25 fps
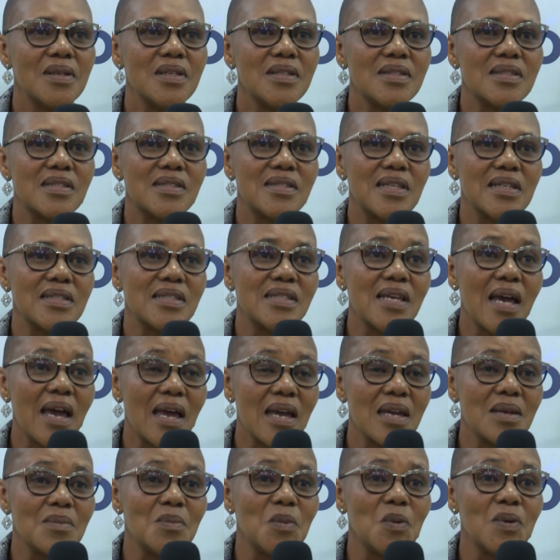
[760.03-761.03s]
it's the
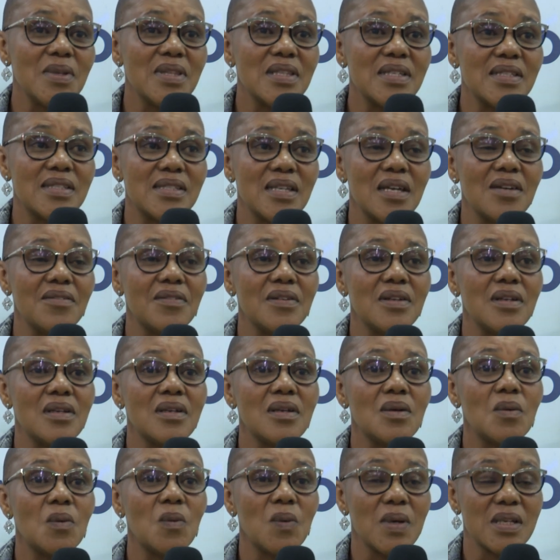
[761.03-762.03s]
time when the devil
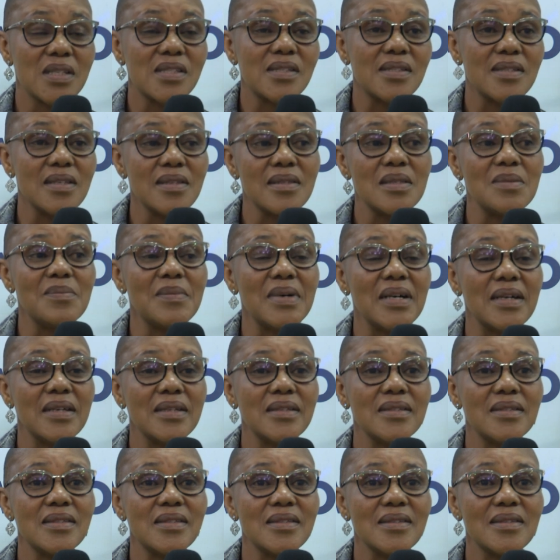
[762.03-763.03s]
works in the
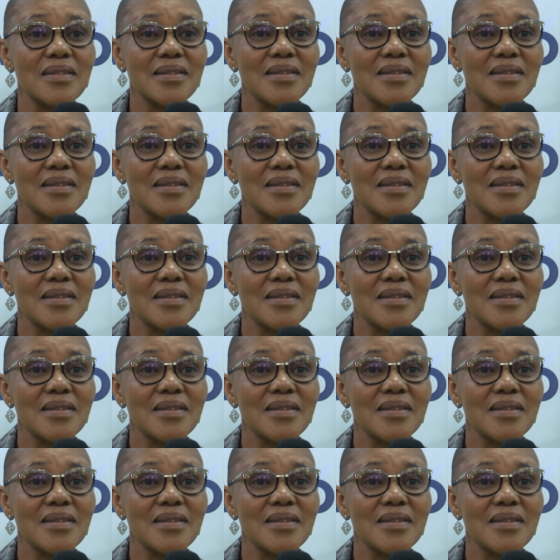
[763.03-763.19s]
mind.